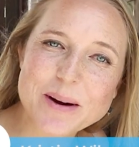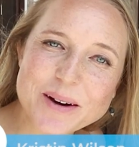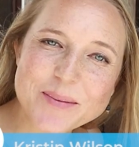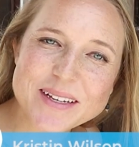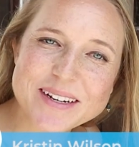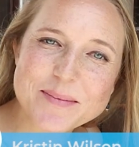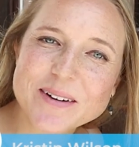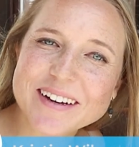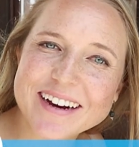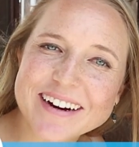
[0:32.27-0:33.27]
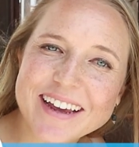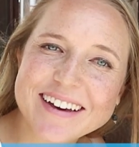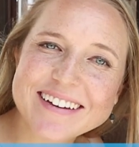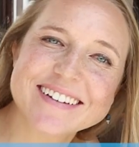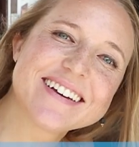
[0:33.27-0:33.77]
apartment in
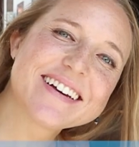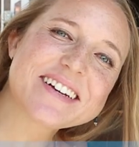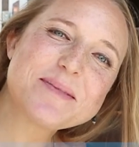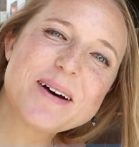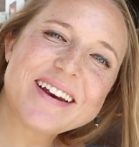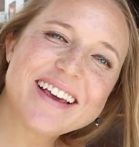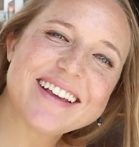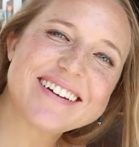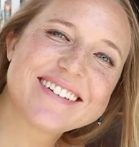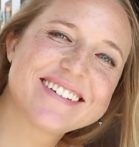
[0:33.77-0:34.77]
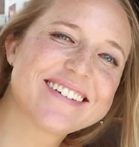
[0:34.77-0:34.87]
Bulgaria? Come on in!